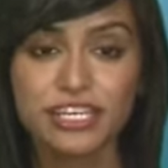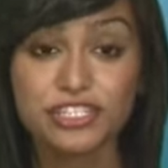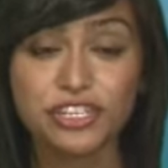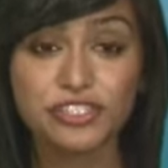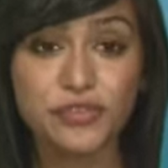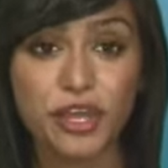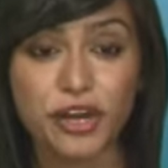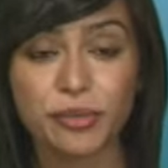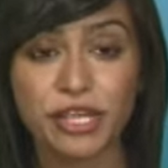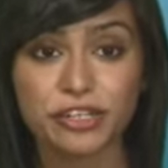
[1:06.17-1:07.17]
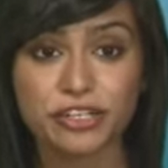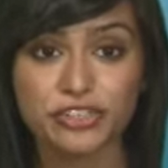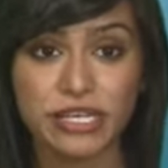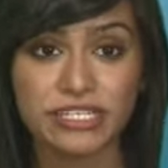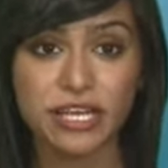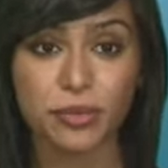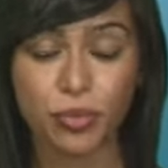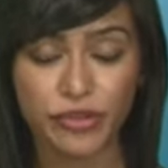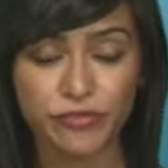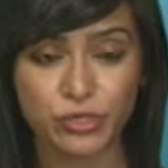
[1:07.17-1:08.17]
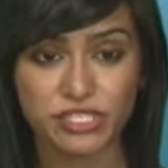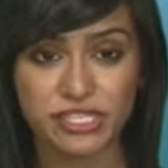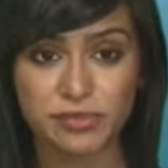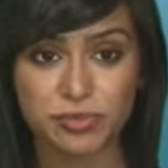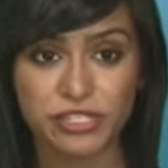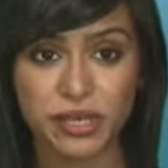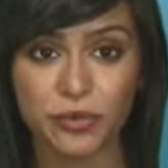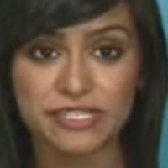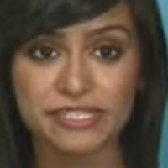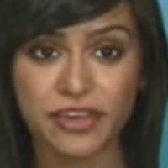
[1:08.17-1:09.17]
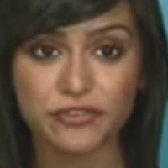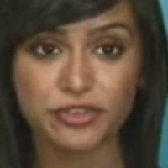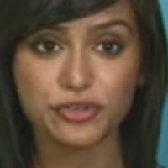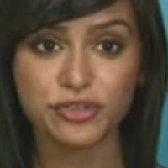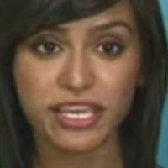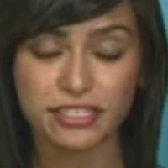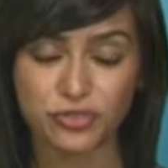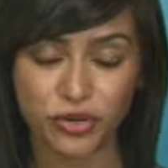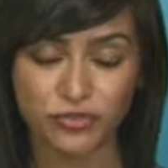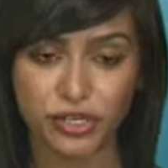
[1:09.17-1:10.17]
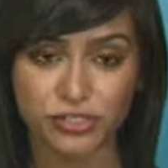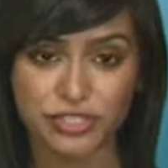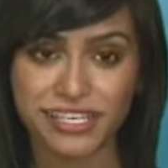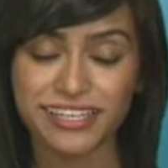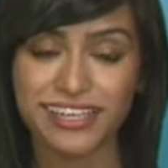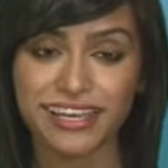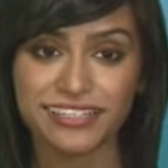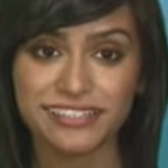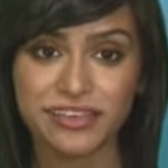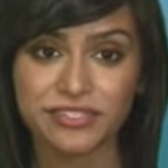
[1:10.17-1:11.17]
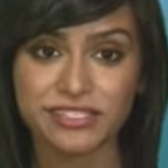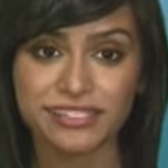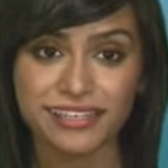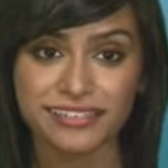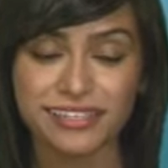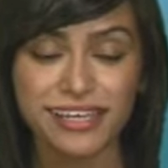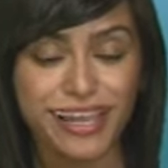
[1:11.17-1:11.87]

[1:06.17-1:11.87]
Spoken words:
Shares of the automaker are trading down 0.46% Wednesday afternoon at $12.97.